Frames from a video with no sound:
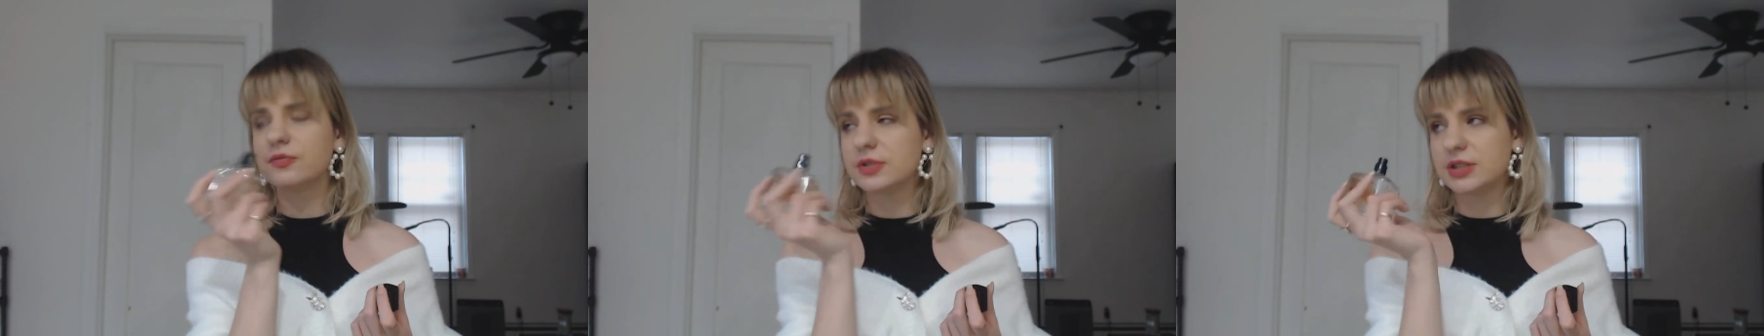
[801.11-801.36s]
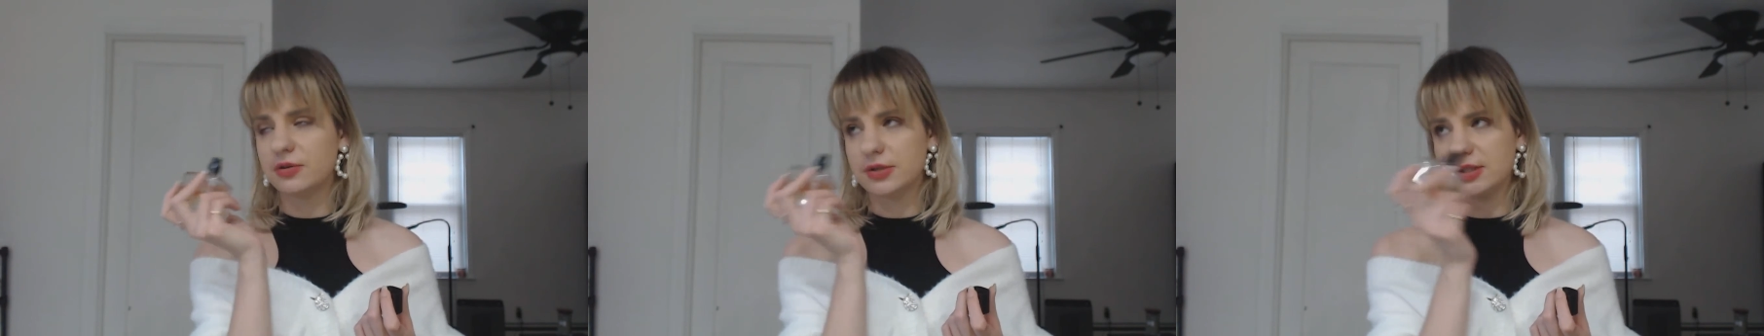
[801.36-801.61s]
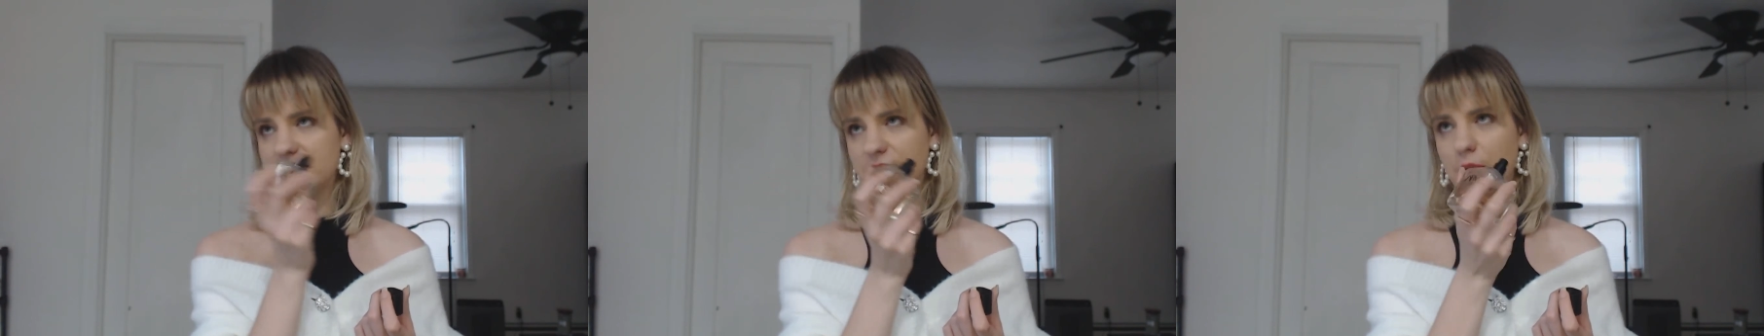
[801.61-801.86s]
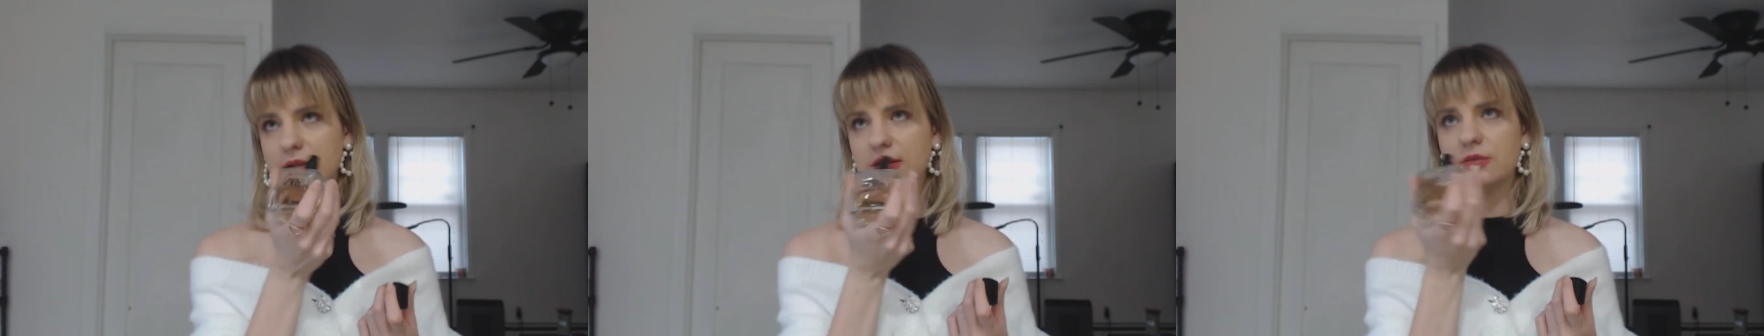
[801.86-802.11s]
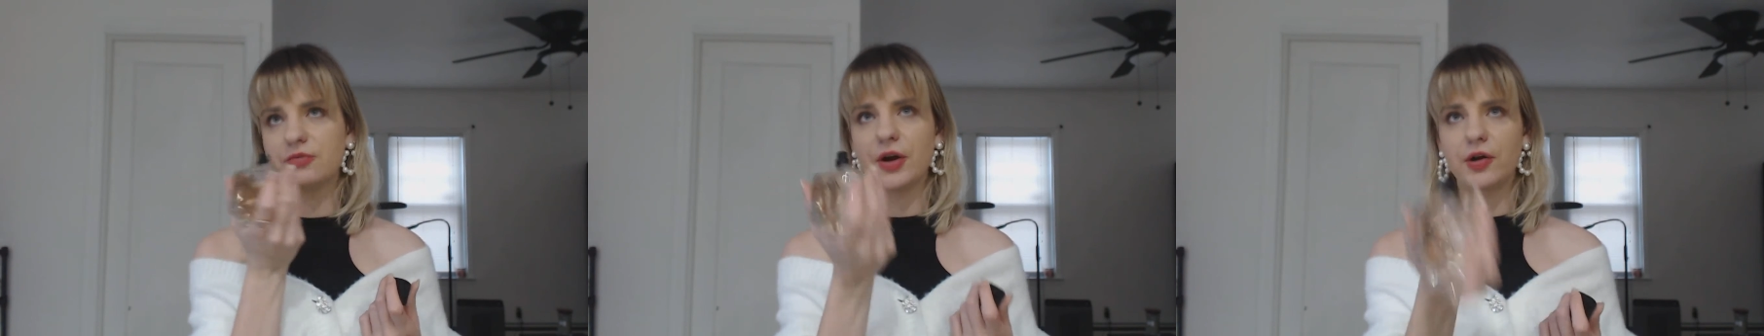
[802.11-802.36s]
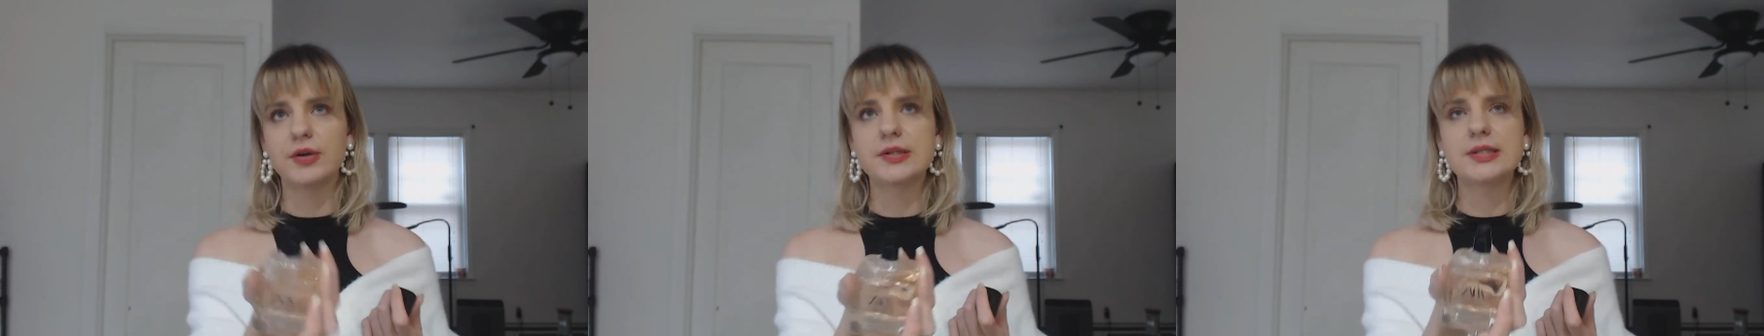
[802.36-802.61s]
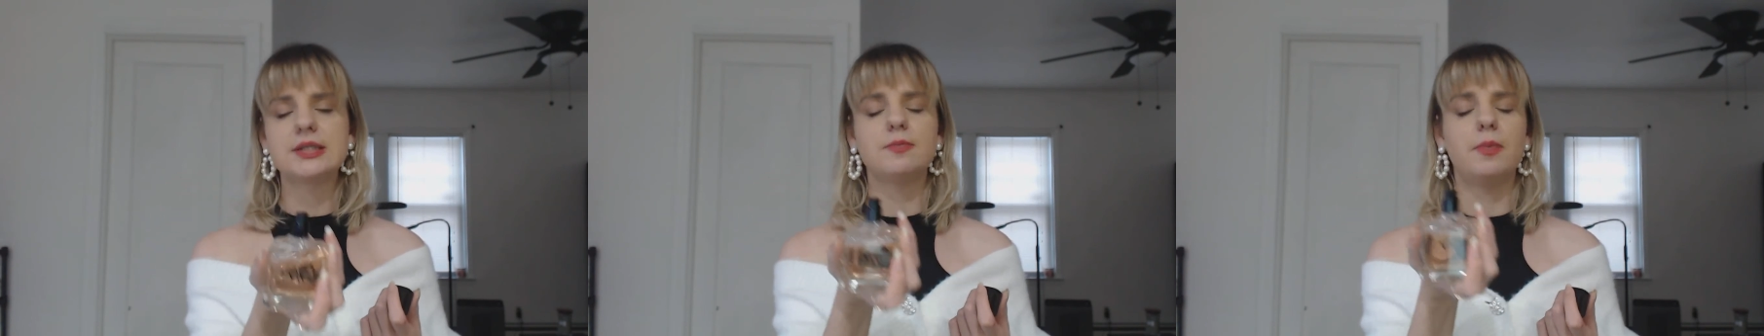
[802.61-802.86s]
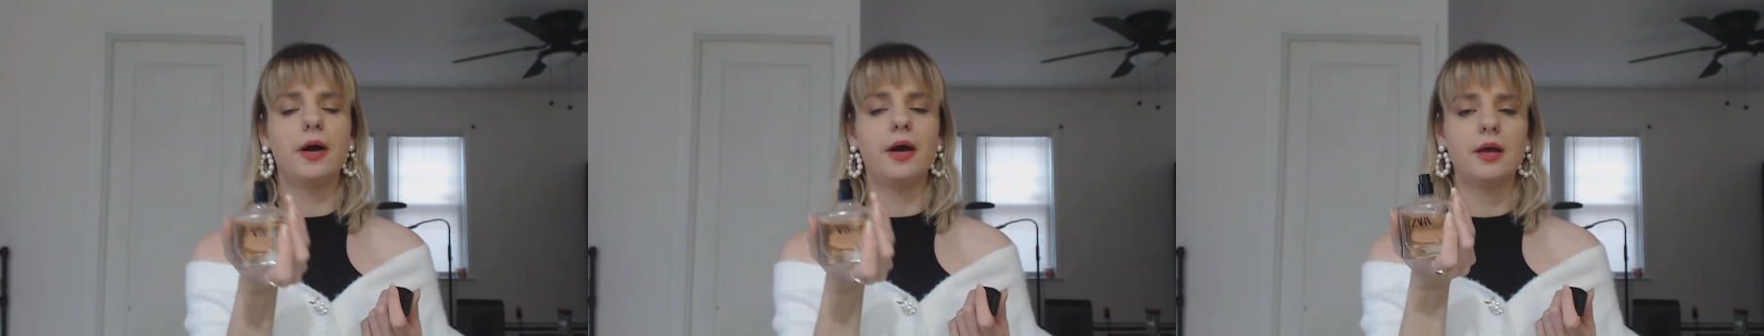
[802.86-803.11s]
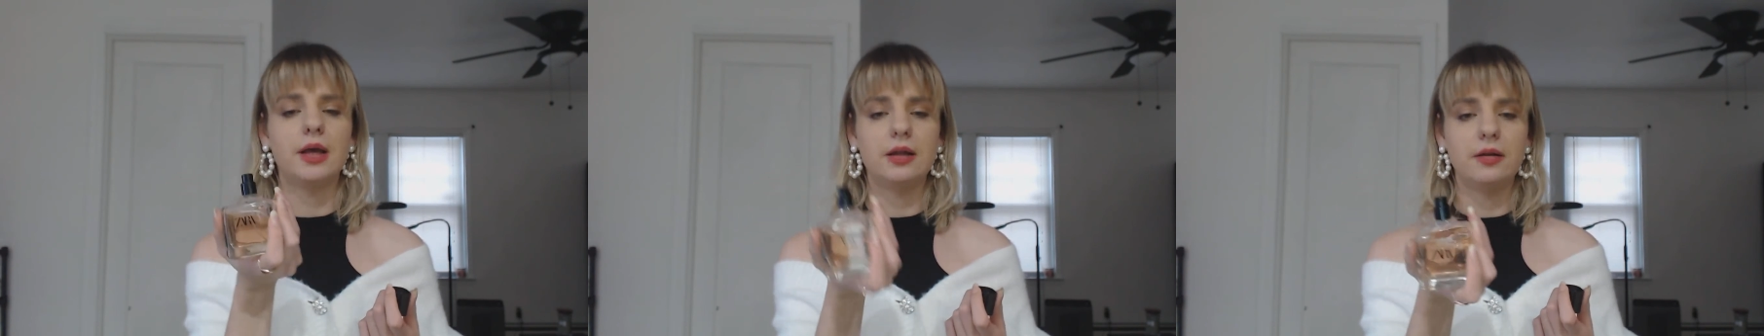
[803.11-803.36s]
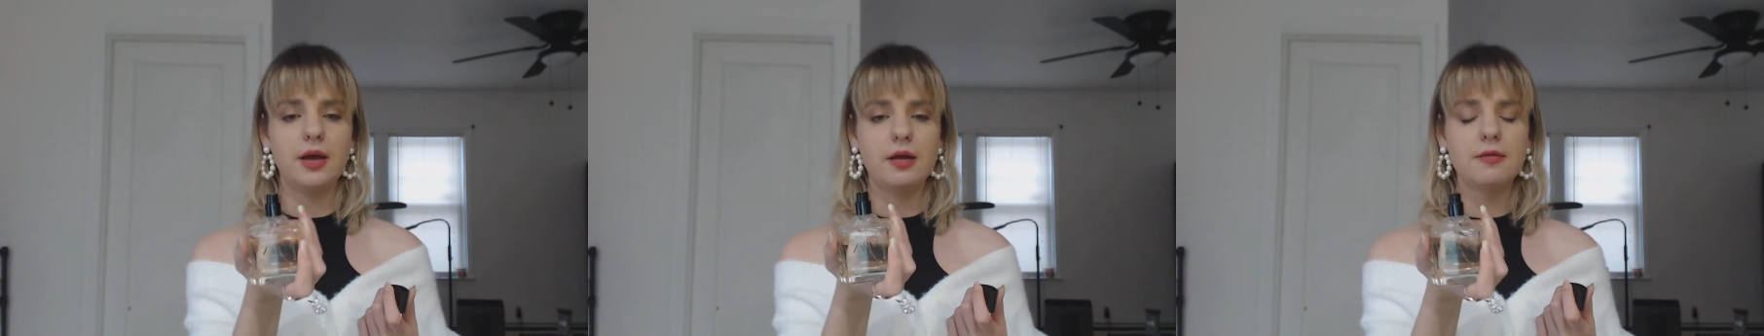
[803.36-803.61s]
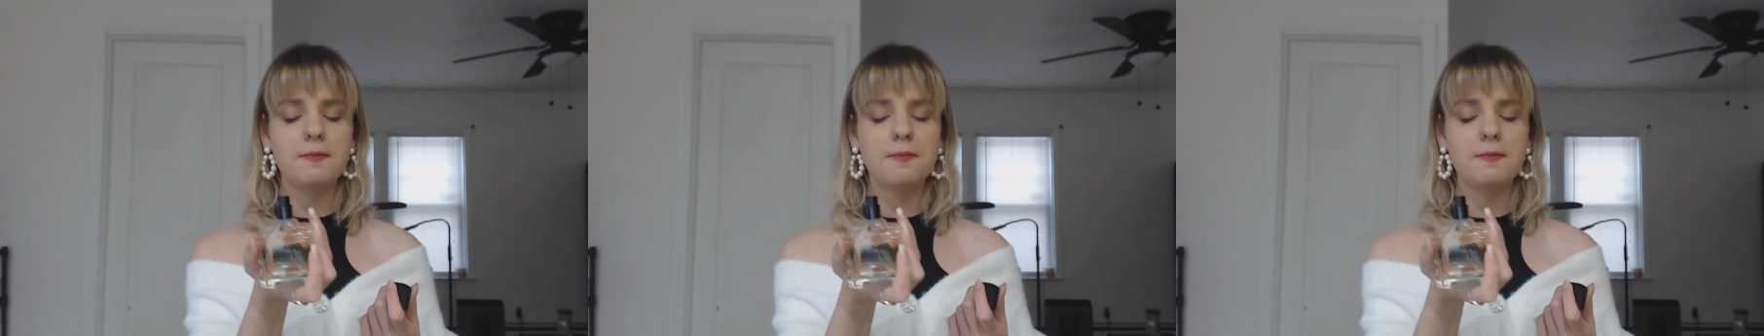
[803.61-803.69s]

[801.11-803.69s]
there is one fragrance by Kilian.